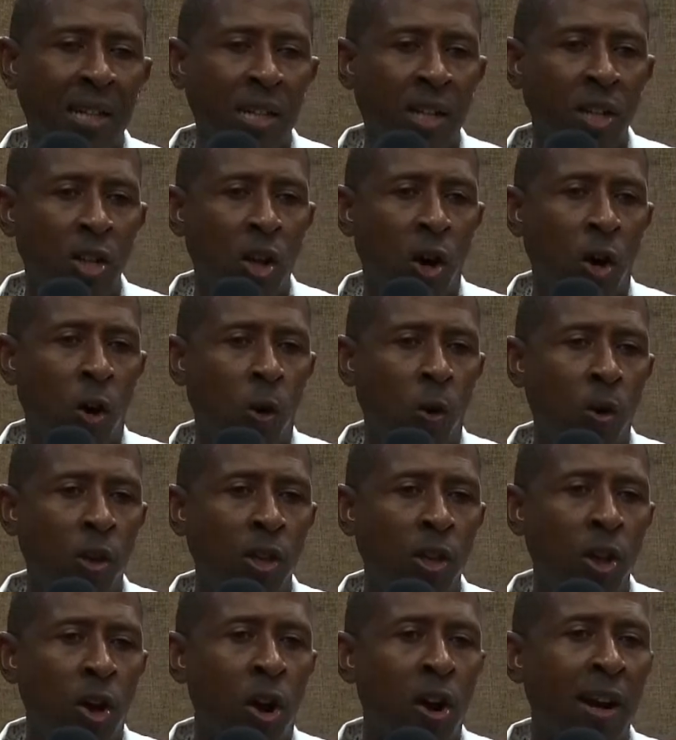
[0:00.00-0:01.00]
Now
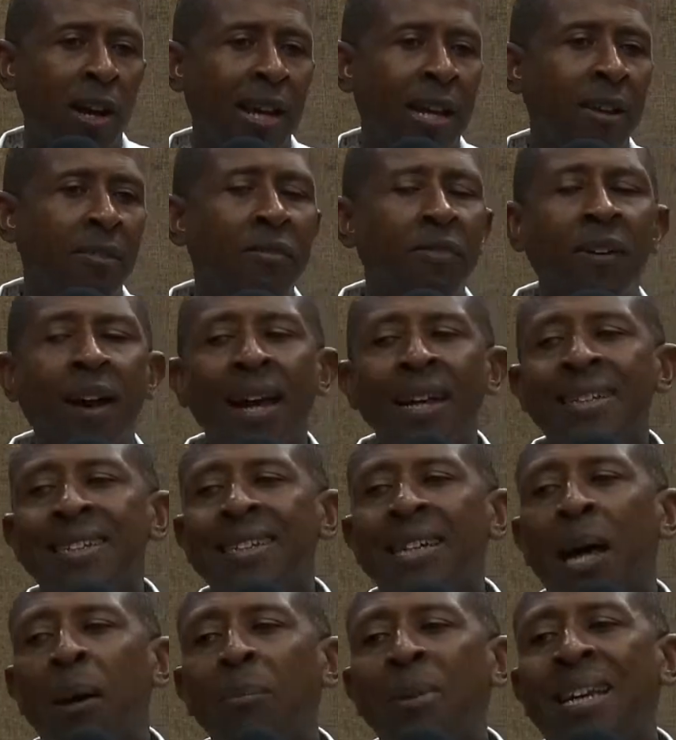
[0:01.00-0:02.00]
you're
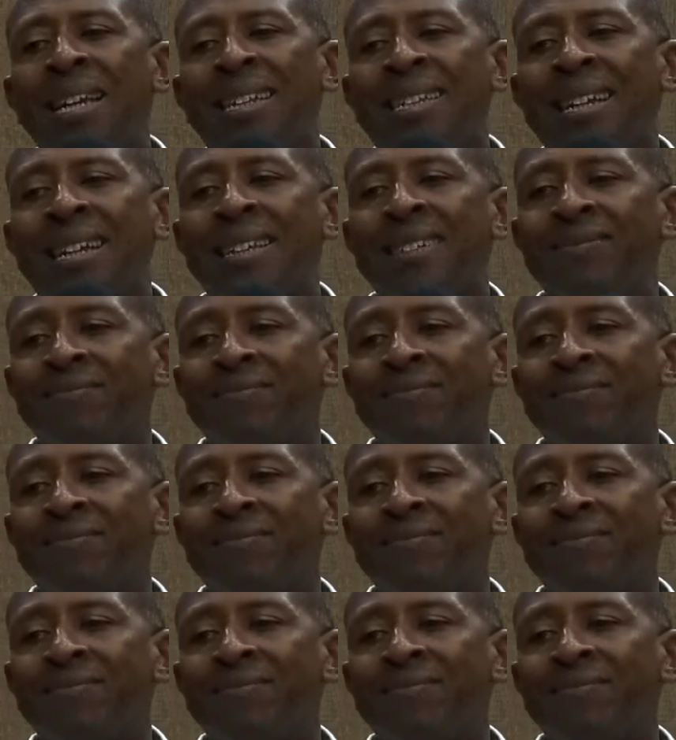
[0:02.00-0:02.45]
inviting a meeting.